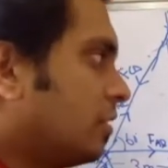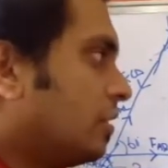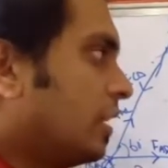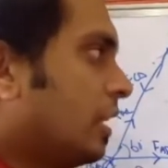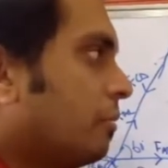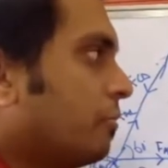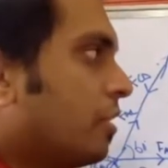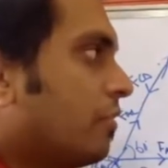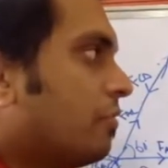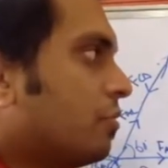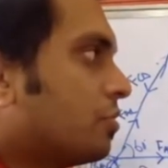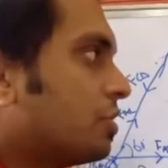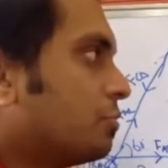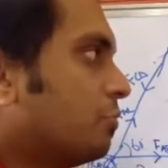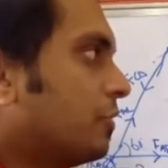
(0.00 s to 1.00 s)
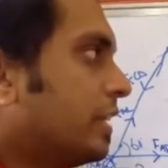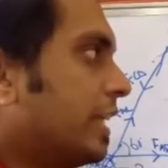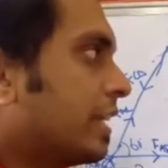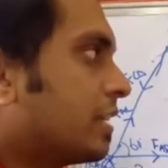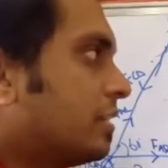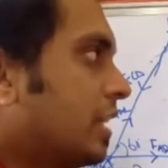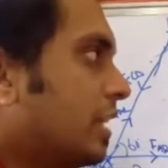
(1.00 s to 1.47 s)
a number of forces moving in
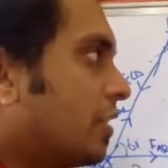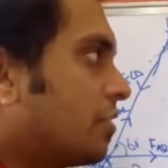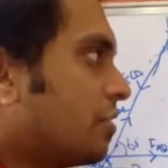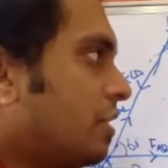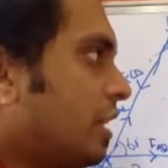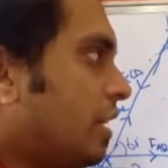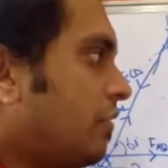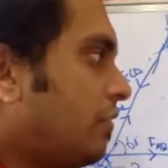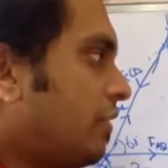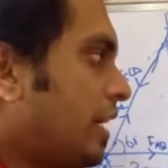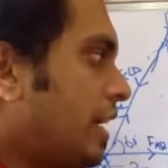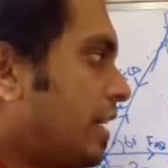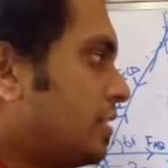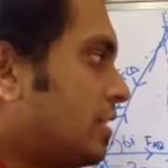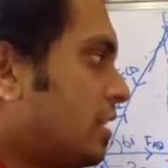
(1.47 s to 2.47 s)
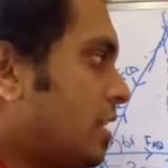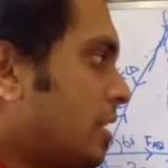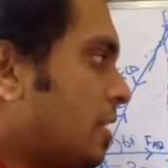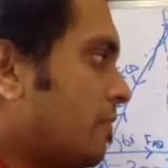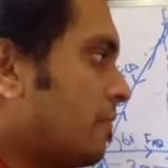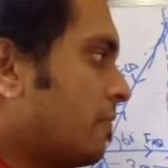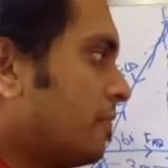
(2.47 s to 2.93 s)
x direction.
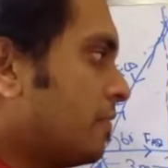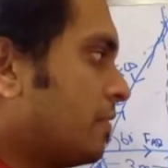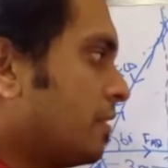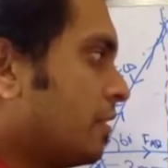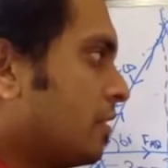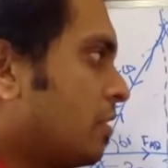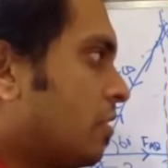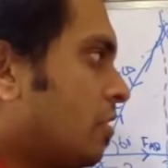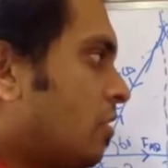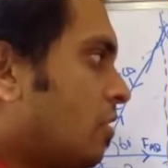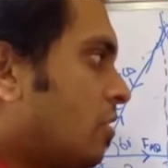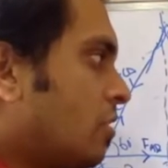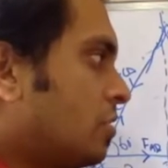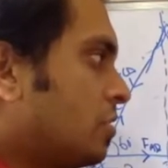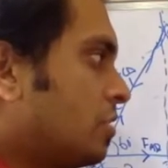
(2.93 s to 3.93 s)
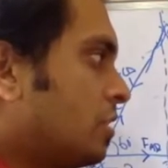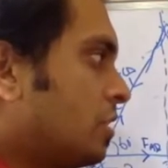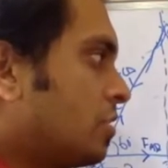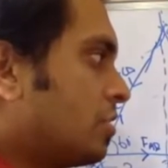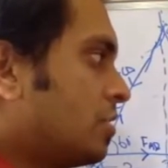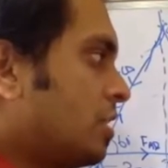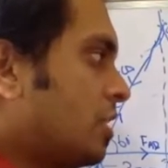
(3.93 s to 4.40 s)
FAC cos
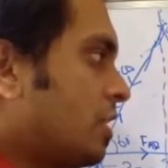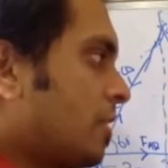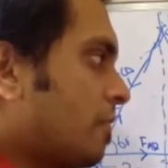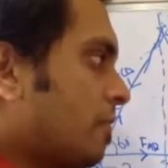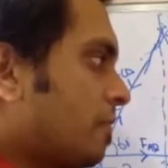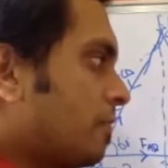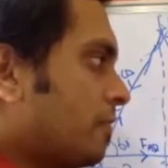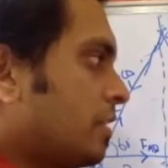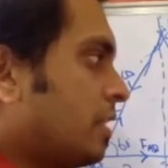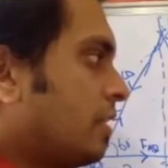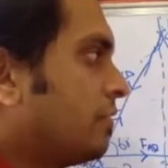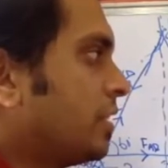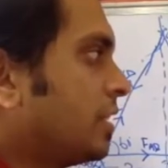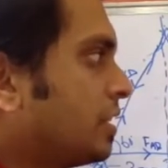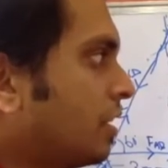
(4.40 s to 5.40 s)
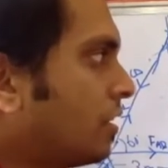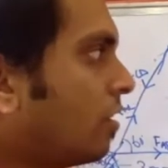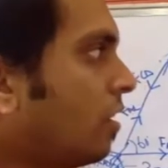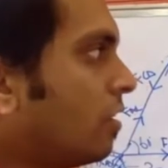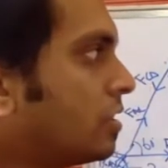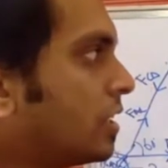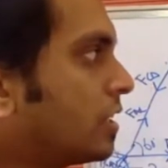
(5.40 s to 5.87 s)
60, FAC
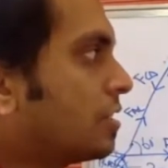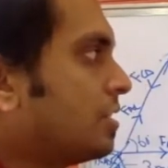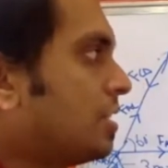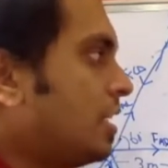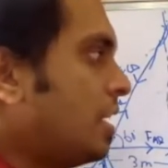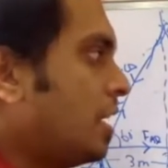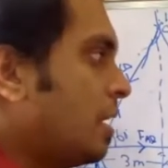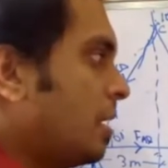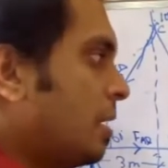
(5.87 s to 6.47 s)
cos 60